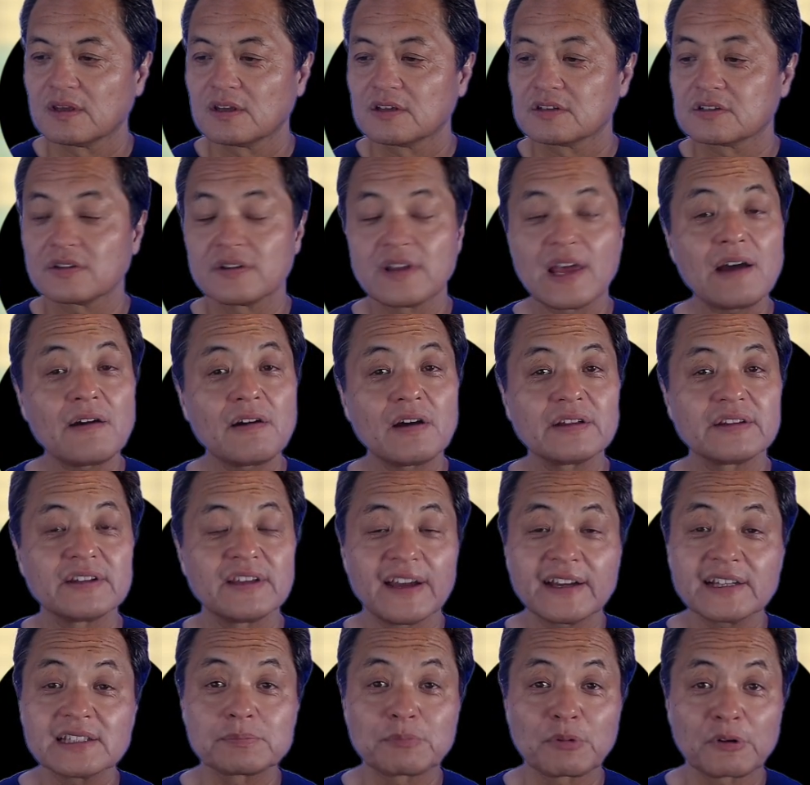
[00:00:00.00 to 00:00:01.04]
So now on the
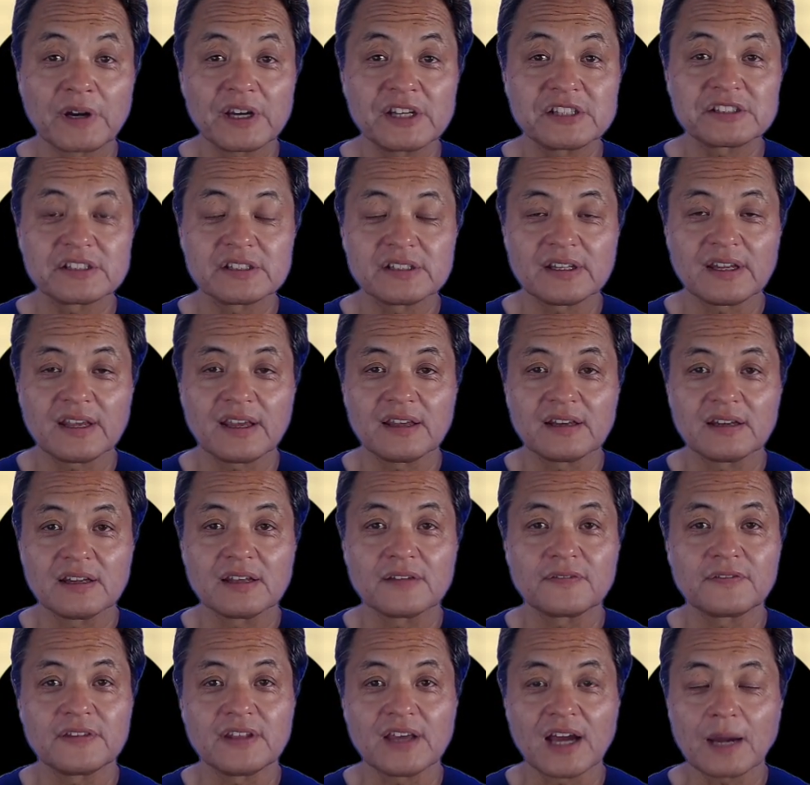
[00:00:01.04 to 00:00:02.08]
expiration date,
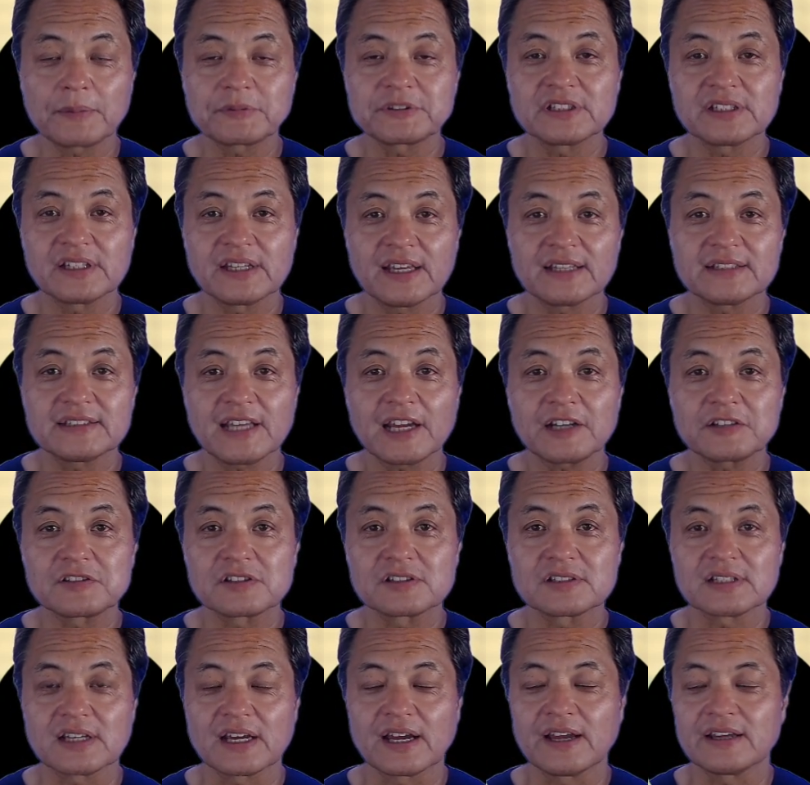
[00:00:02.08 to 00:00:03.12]
if the option gets
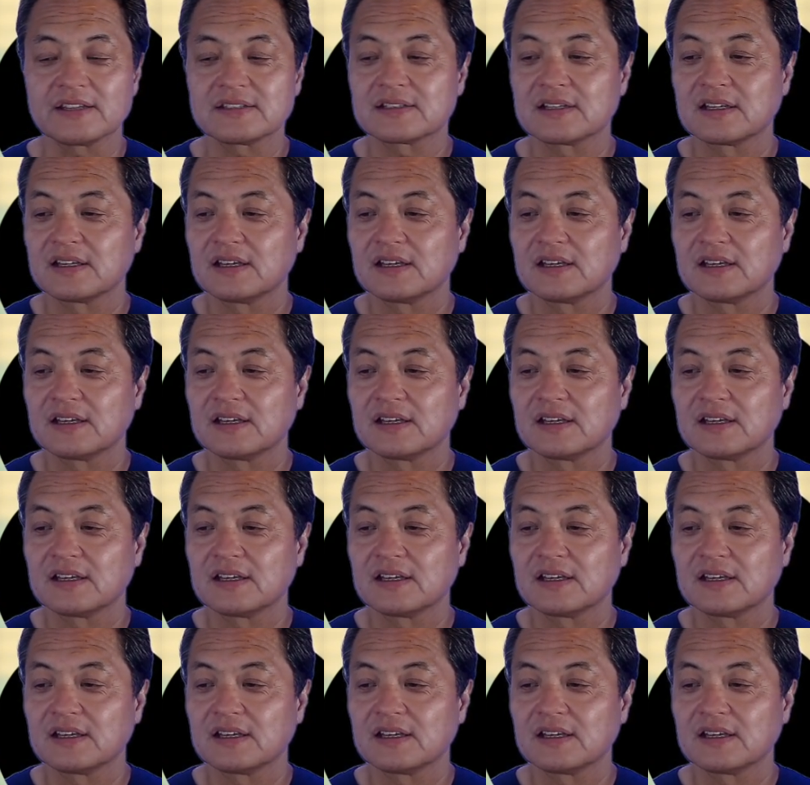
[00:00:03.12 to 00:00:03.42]
exercised